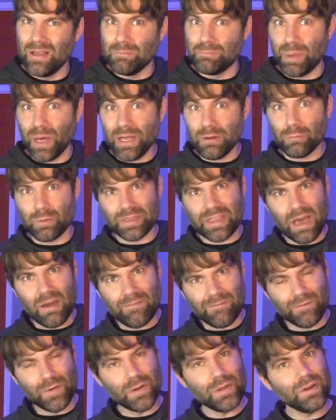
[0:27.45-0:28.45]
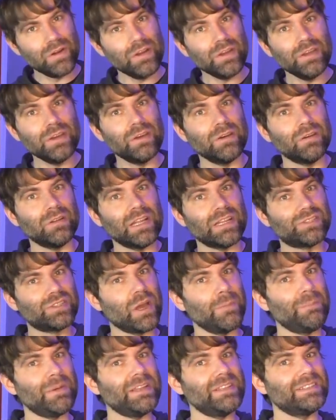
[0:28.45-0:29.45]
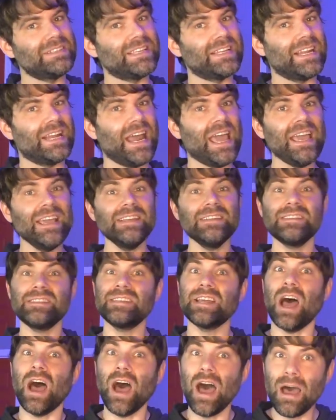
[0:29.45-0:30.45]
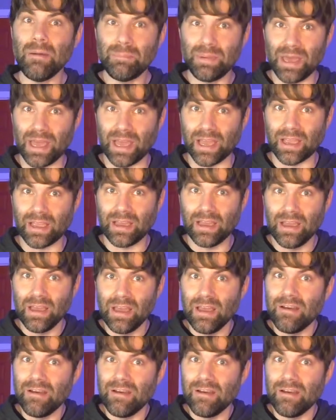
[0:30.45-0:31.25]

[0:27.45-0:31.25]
But without further ado, let's jump into today's topic,